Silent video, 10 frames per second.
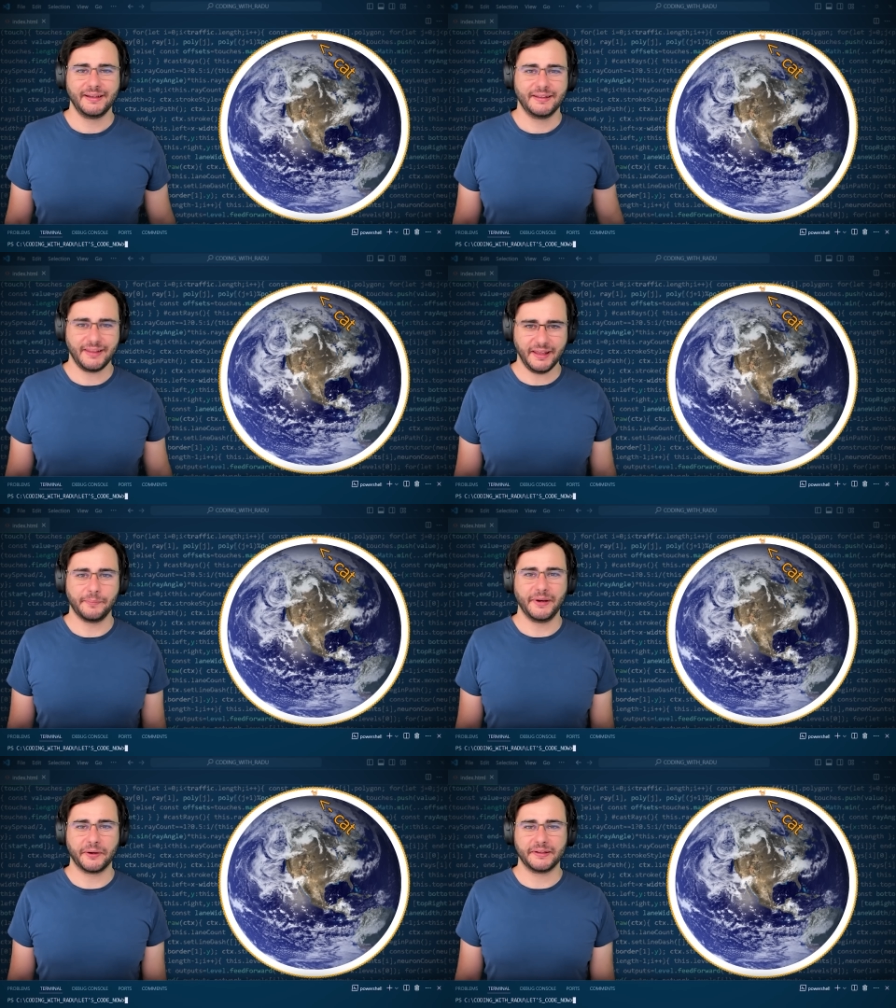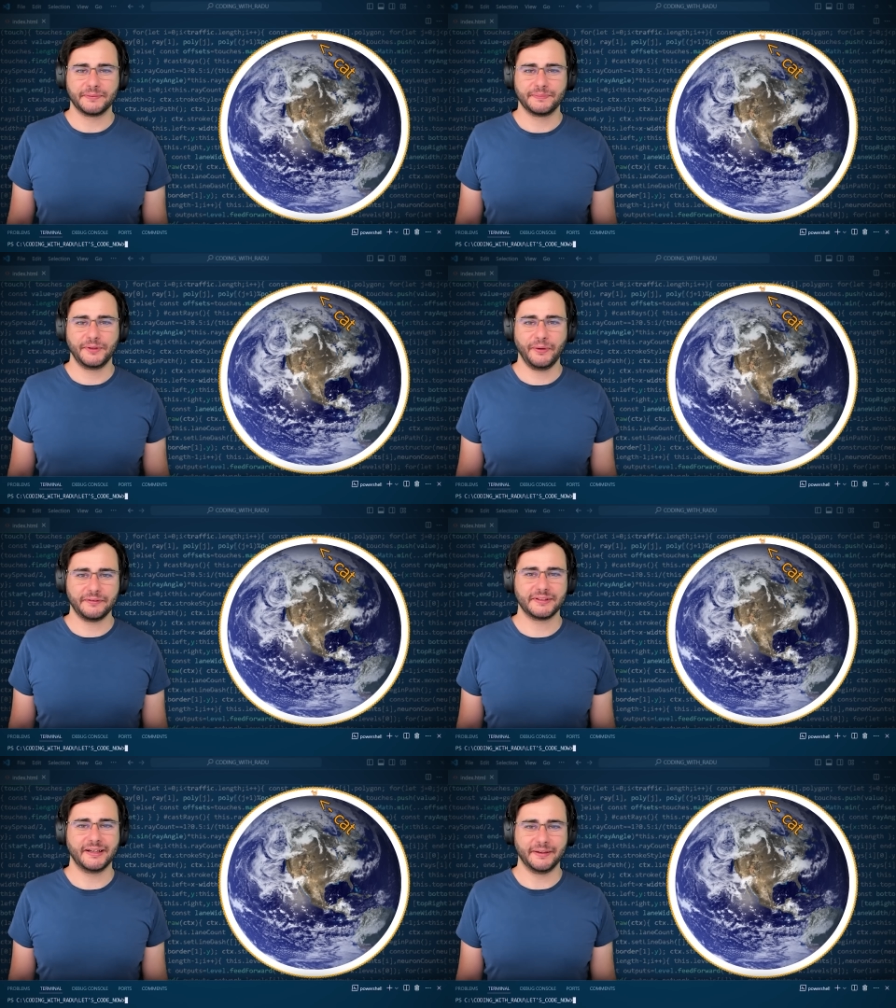Think about it, you
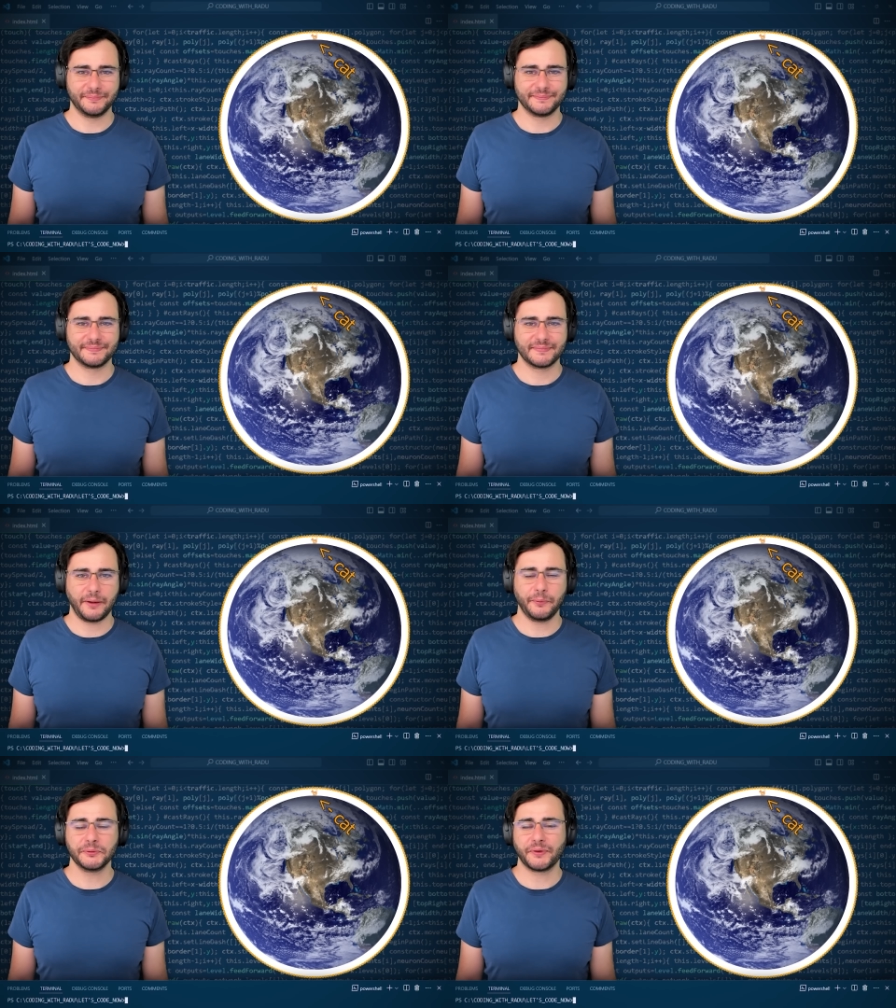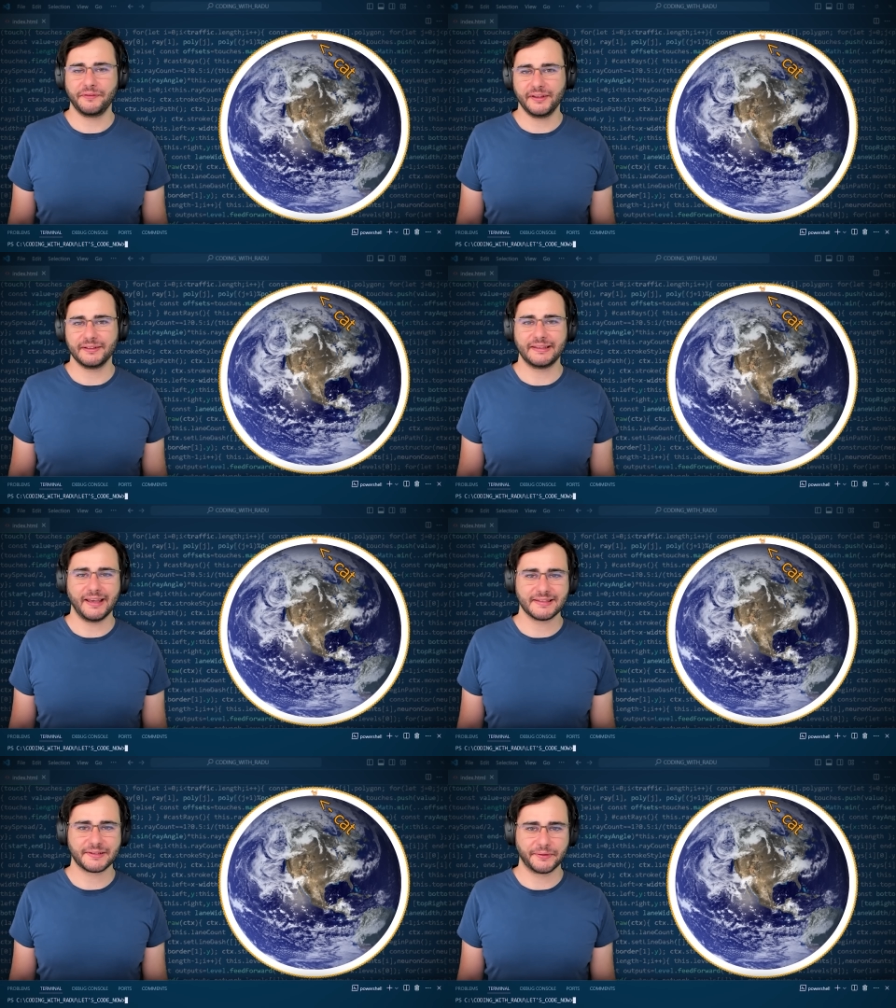have time. I won't reveal the
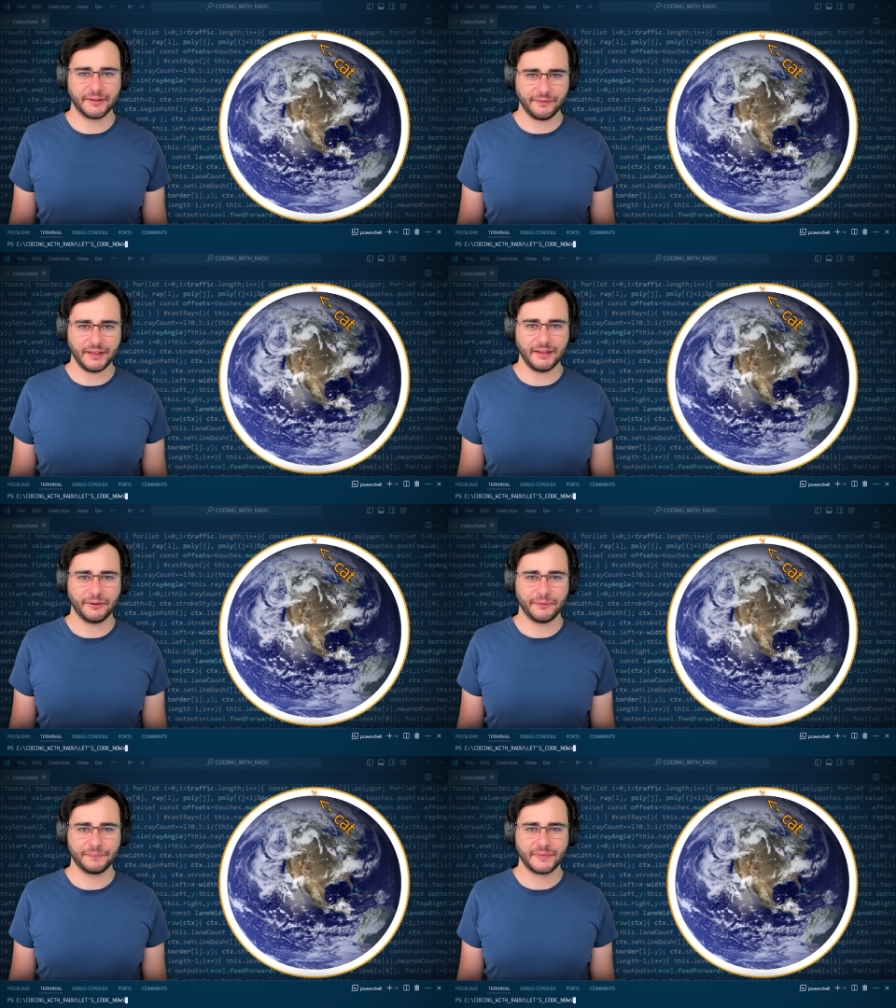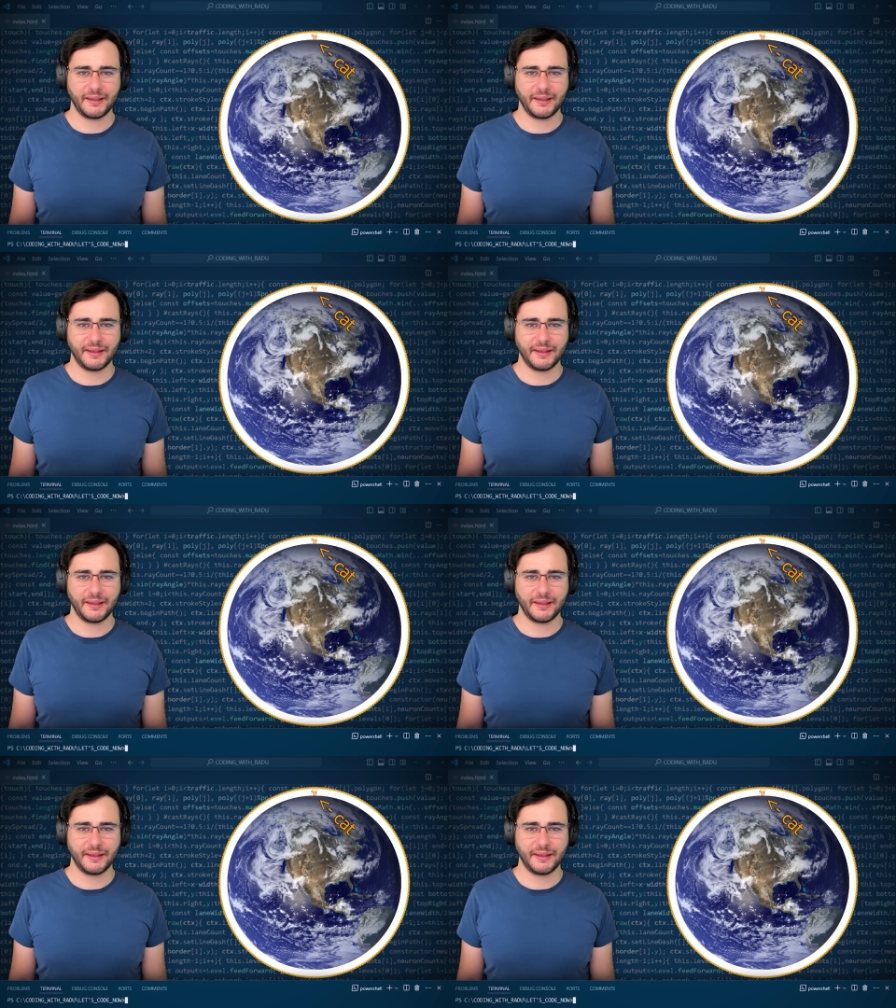answer in the video.